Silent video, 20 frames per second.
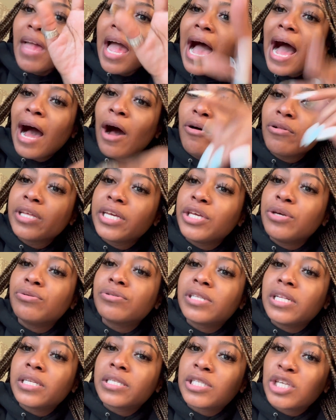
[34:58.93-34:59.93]
I only
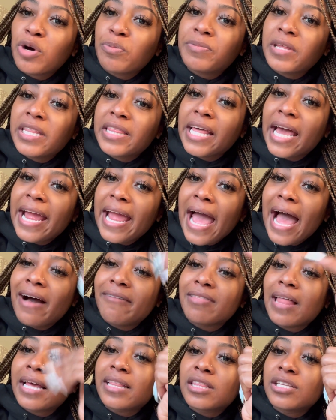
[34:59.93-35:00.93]
use the soap that they
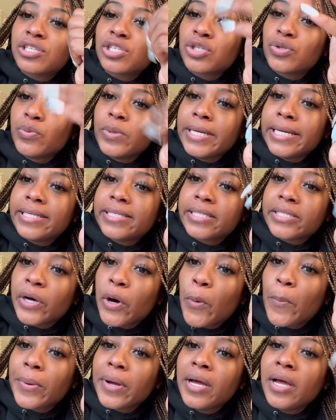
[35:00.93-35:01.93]
have, like the squeeze
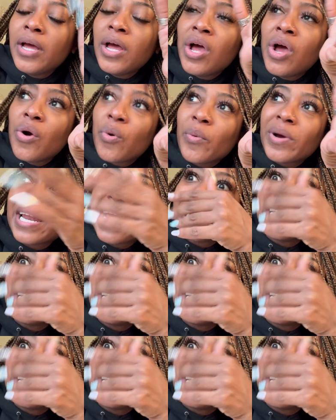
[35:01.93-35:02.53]
soap, when I